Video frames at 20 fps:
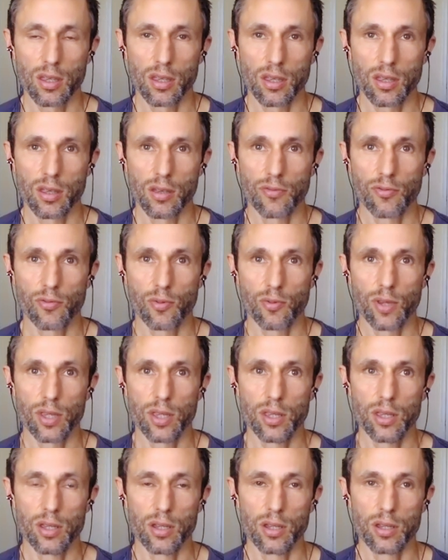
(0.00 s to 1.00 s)
if
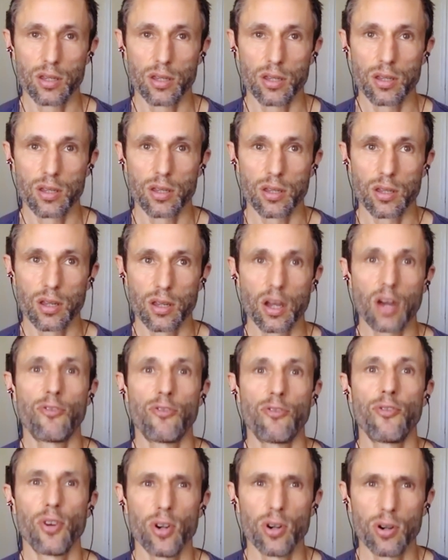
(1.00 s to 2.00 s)
we
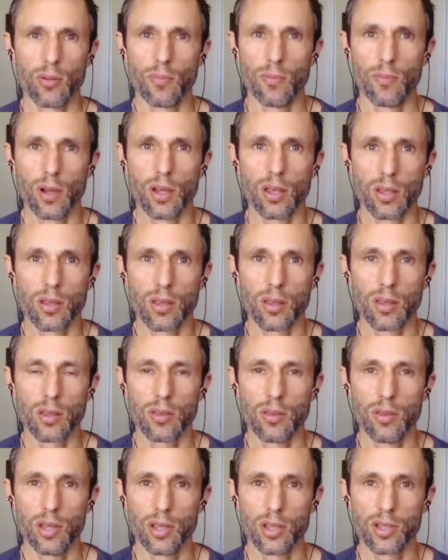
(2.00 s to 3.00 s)
affirm
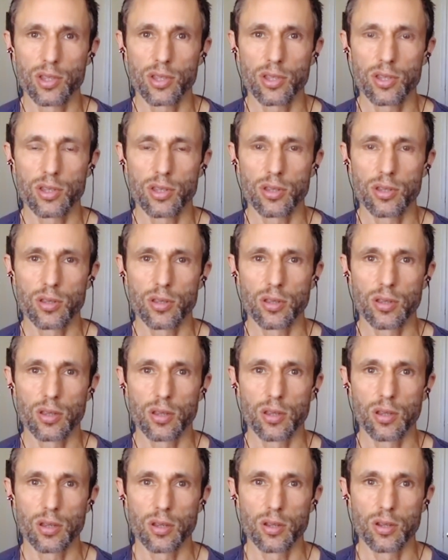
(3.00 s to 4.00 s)
this
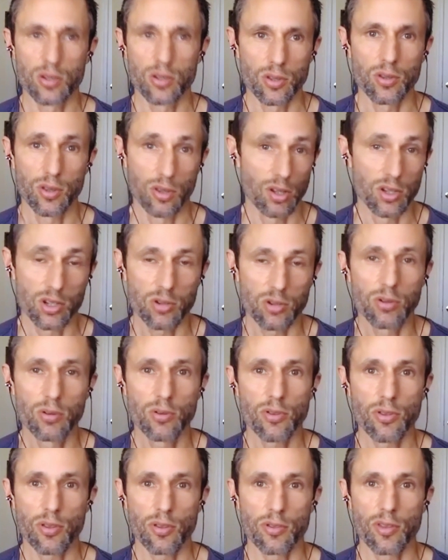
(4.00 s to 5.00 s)
the
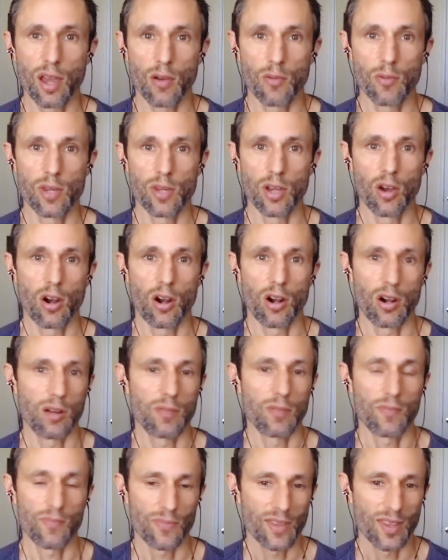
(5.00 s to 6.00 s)
truth that we are
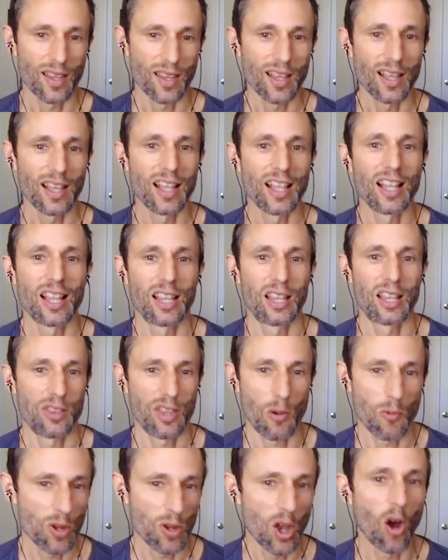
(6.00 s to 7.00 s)

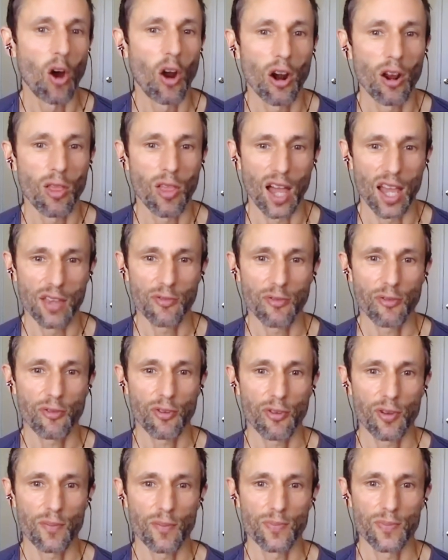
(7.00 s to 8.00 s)
that we are life
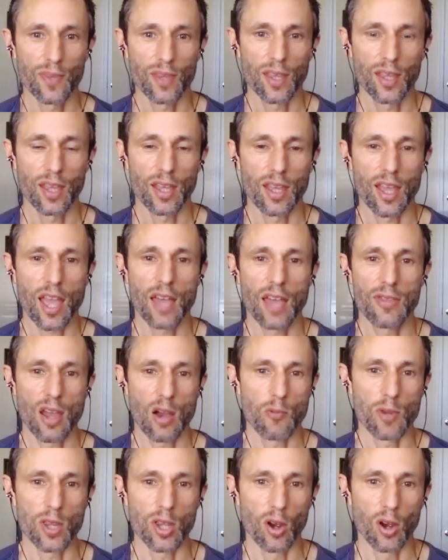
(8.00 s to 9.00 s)
and
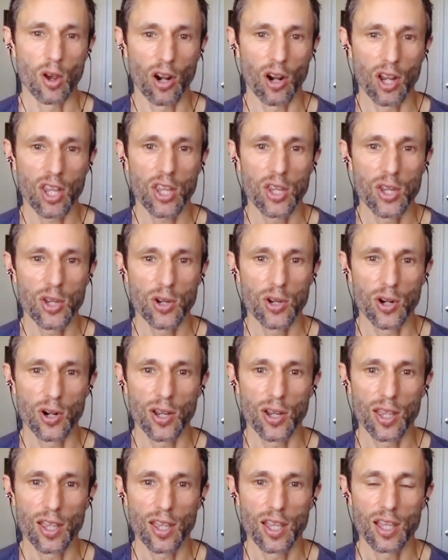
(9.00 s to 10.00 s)
that we are here
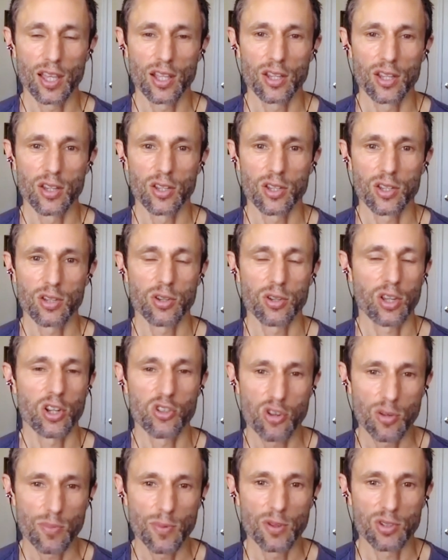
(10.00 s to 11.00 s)
to
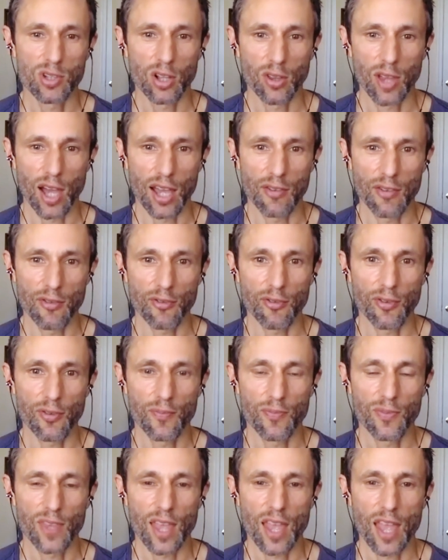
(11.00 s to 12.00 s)
contribute to life
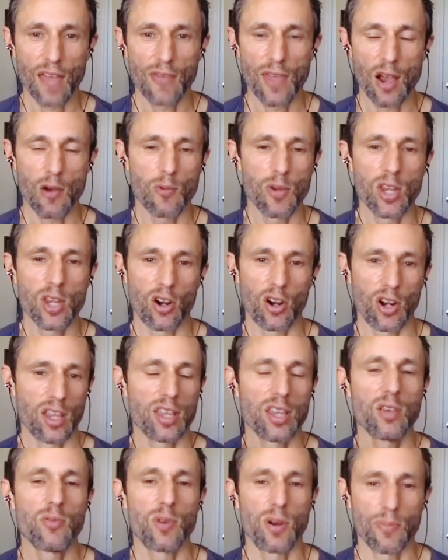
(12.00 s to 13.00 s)
and that we are
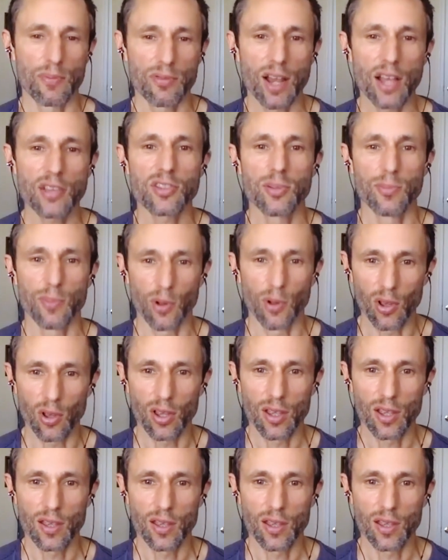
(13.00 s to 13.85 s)
irrepressible